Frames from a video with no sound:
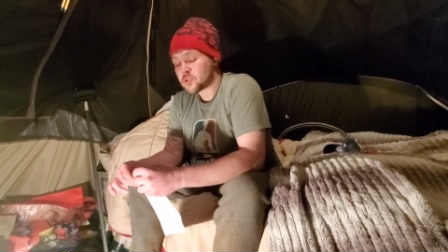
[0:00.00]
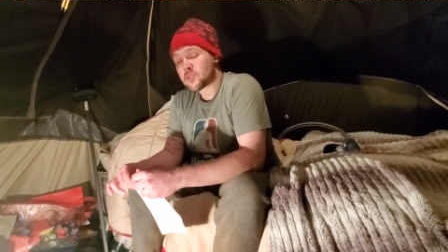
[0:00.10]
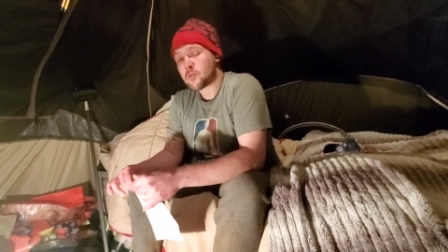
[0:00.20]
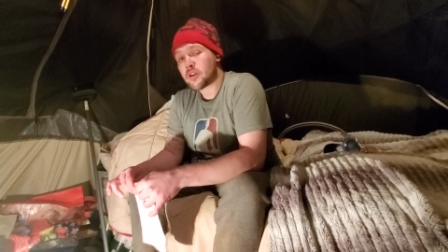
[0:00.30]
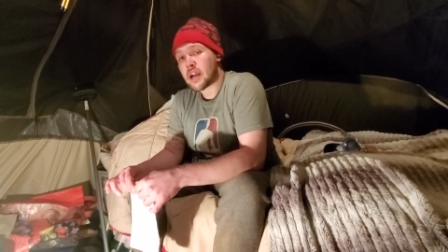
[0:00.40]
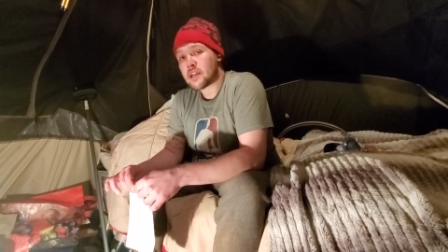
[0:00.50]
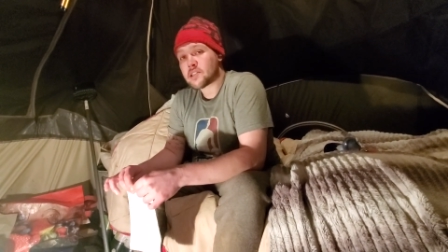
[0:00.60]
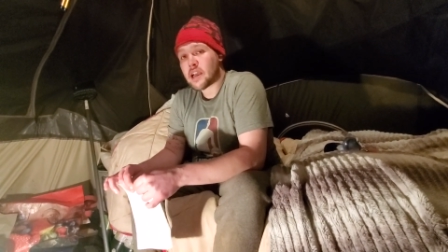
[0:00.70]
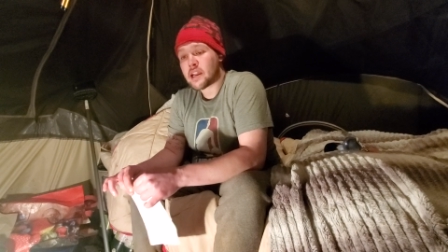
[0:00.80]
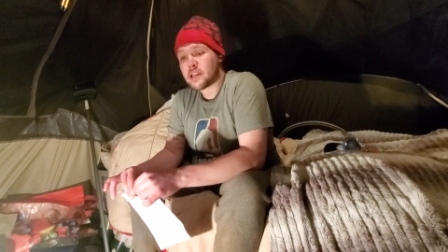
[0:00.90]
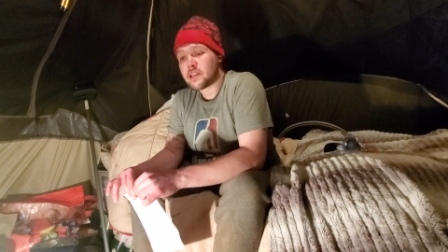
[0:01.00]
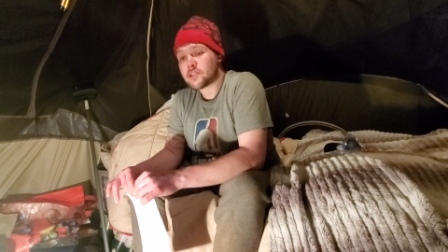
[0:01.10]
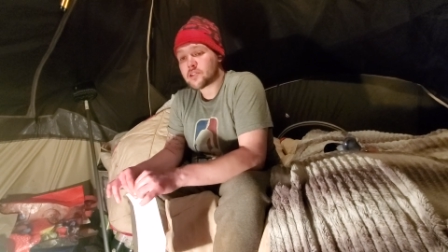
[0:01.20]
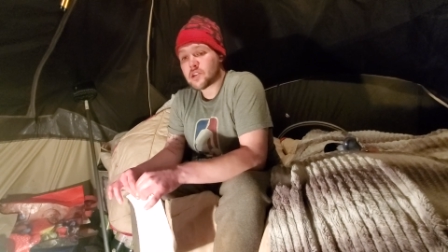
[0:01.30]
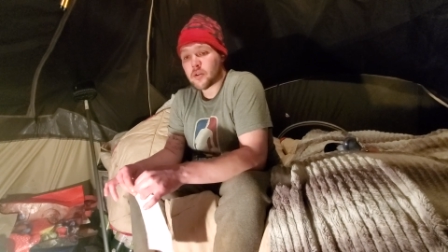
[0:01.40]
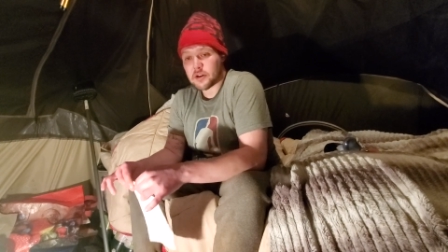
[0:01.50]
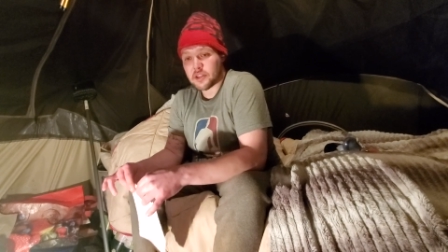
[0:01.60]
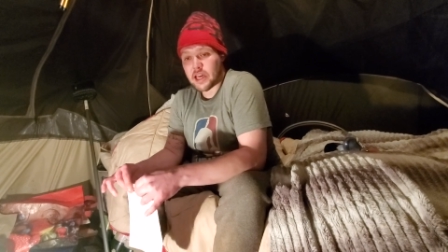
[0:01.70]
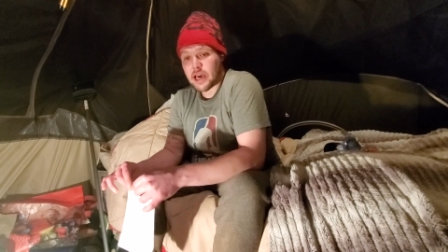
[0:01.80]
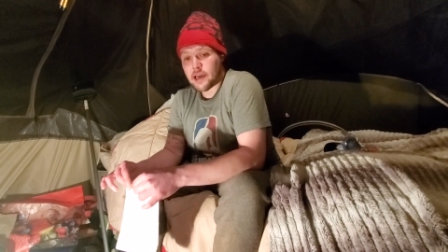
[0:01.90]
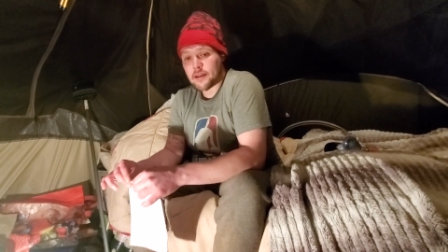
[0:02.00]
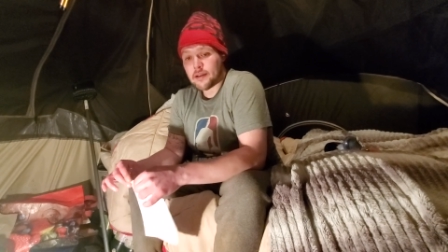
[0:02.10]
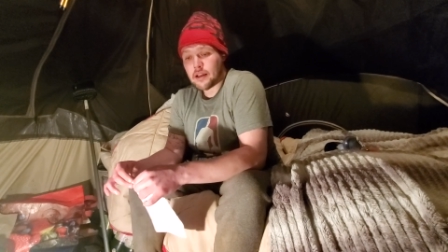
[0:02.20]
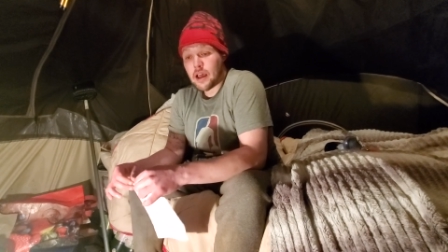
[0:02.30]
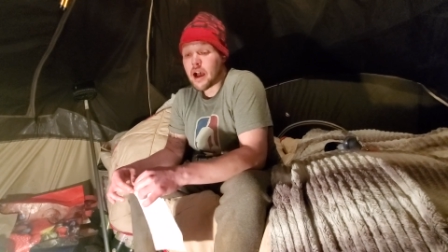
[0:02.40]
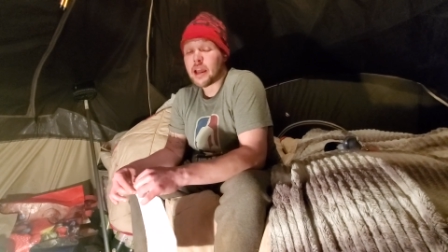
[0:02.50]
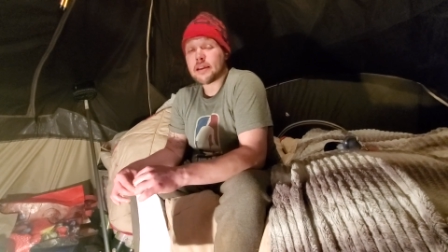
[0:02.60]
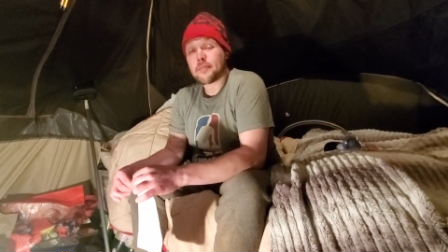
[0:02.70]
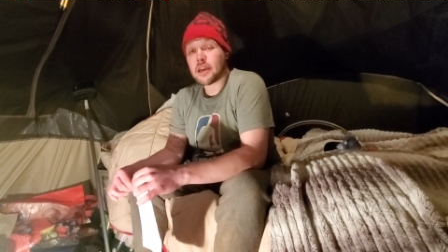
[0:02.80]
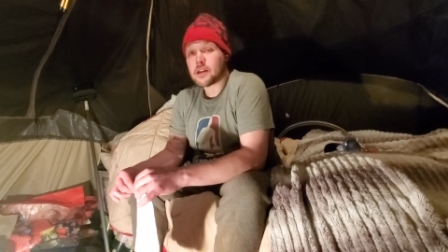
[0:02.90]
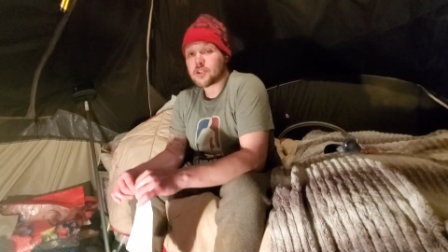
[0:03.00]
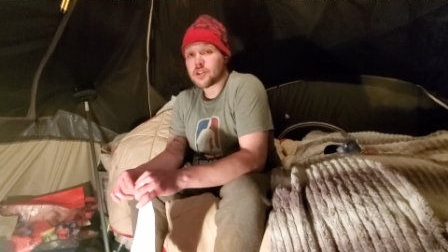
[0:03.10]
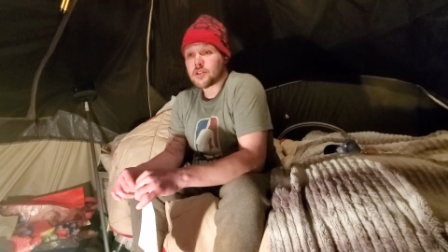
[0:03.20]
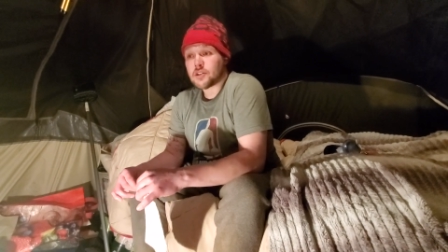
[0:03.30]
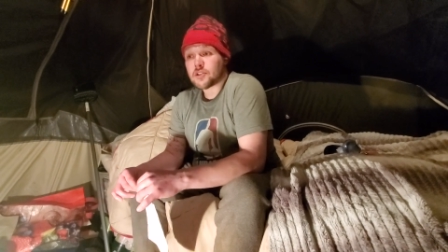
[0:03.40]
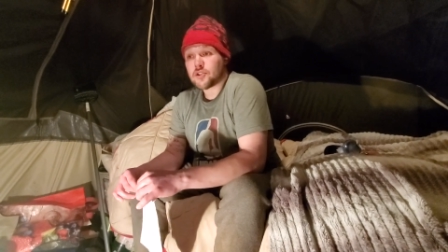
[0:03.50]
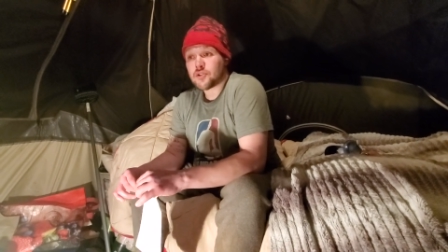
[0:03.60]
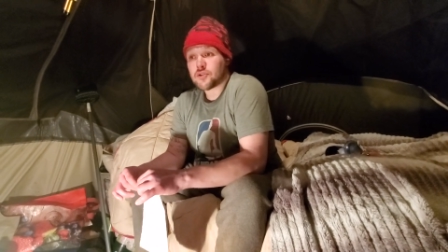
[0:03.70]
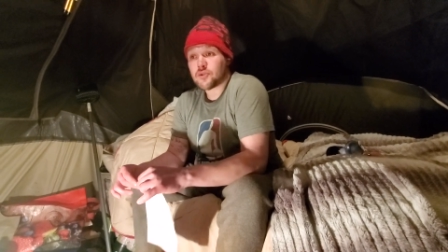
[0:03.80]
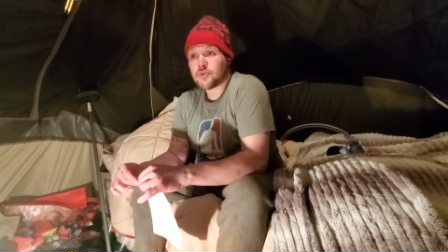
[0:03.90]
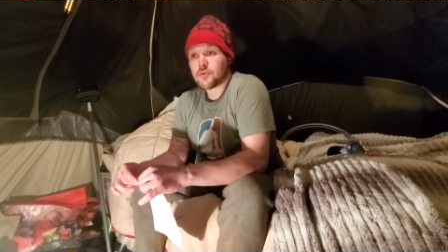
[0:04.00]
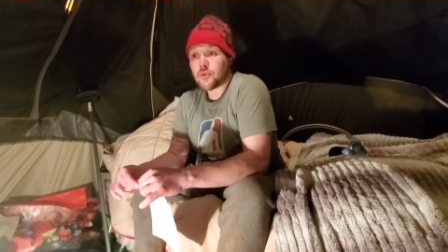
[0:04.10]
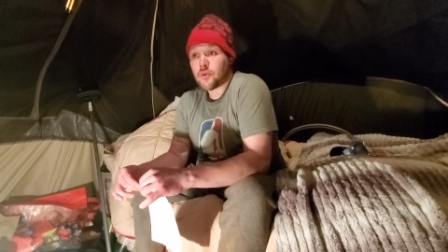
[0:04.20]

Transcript: some of you guys at ease knowing that I am managing to